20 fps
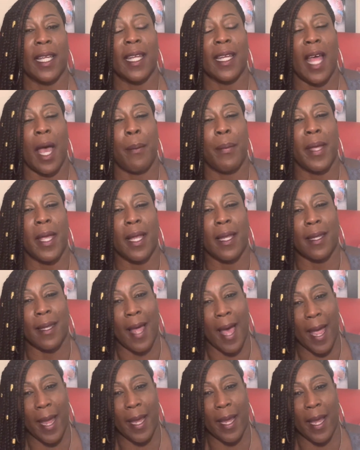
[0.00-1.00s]
Can I be a
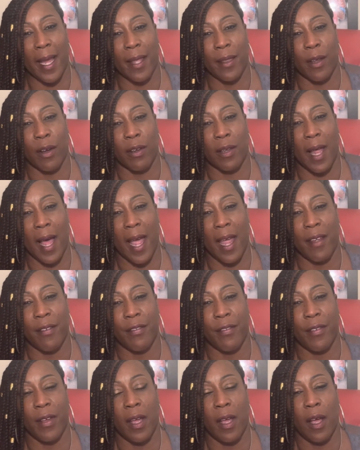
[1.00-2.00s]
light in their life
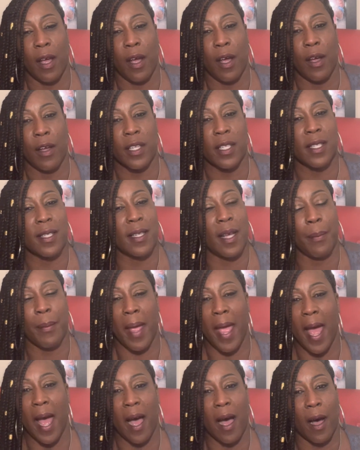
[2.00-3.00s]

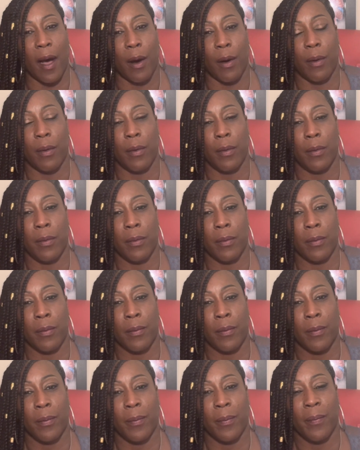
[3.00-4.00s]
somehow?
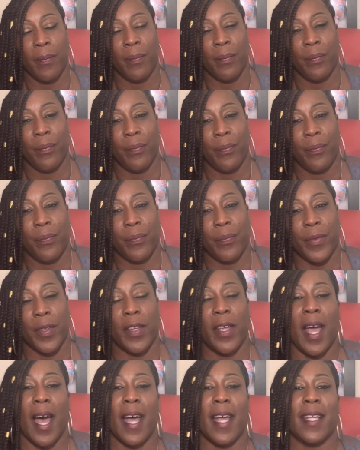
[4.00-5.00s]

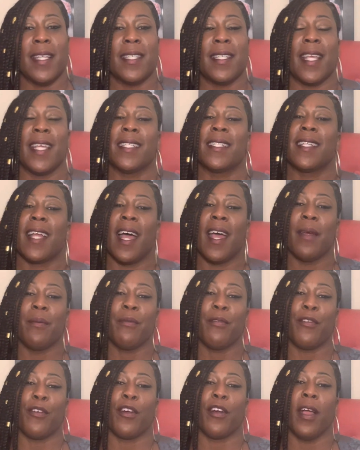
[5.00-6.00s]
You guys, it's
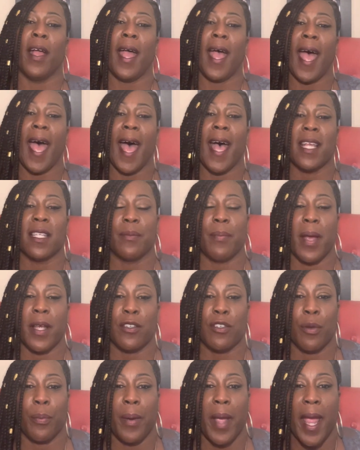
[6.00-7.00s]
time for Ask
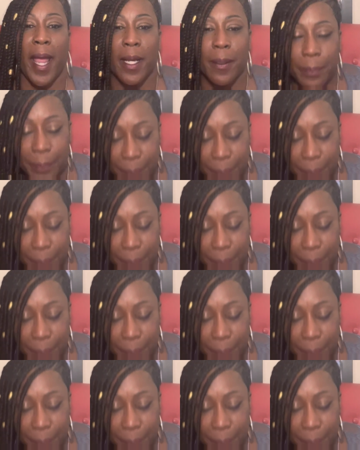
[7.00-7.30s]
Pastor Payne.